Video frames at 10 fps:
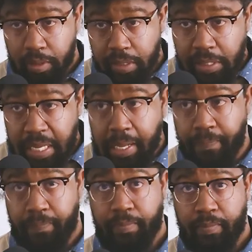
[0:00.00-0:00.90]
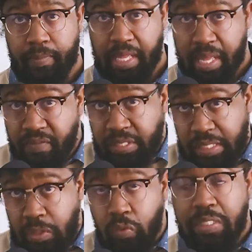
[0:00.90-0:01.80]
Some.
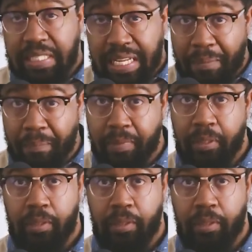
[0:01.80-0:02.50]
Emphasis on some.